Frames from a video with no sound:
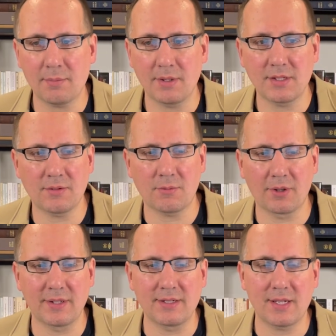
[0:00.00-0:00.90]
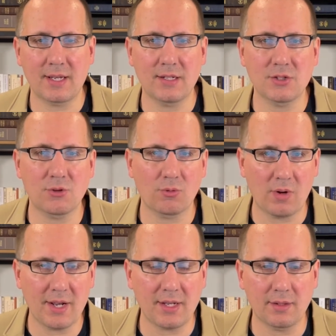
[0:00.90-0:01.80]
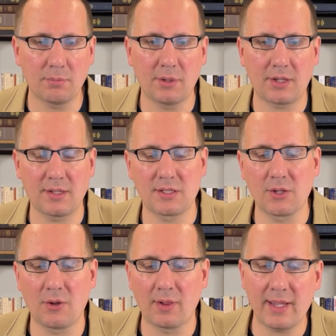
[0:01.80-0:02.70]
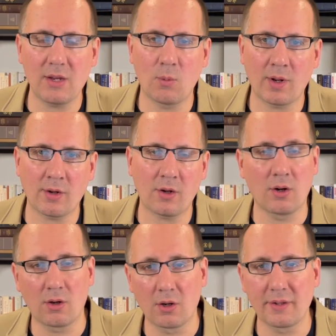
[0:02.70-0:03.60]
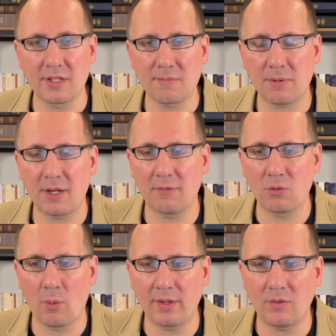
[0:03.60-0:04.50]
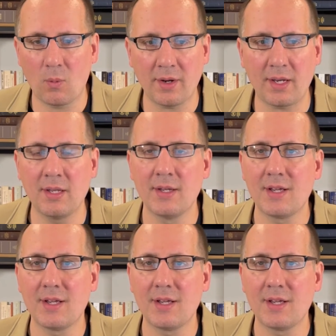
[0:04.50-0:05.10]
but didn't really dig into writing the book until late winter or early spring of 2020,